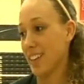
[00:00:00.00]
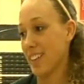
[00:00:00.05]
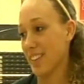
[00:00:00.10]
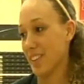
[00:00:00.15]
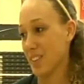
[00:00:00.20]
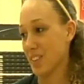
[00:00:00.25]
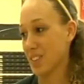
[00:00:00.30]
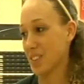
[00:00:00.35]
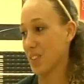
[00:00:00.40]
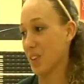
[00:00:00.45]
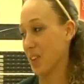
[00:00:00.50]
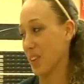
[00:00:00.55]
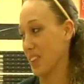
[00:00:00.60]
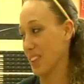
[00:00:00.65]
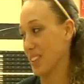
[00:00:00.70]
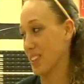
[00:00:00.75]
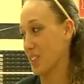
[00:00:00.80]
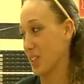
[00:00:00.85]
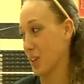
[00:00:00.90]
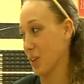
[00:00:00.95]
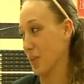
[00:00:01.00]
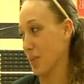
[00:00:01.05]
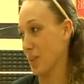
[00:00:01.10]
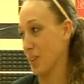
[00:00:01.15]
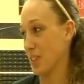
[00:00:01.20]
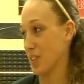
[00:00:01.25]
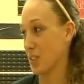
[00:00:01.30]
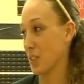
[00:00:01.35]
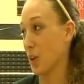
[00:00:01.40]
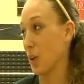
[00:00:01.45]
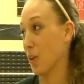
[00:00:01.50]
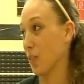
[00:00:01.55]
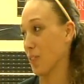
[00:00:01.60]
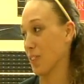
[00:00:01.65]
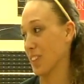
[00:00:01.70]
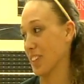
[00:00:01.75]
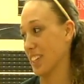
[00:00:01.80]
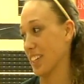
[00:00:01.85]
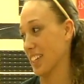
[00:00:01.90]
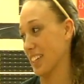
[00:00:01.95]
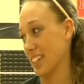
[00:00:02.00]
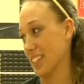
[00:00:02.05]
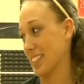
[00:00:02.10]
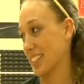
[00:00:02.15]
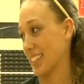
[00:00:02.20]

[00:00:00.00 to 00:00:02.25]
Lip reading: you know, just going to the tournament, just hopefully getting a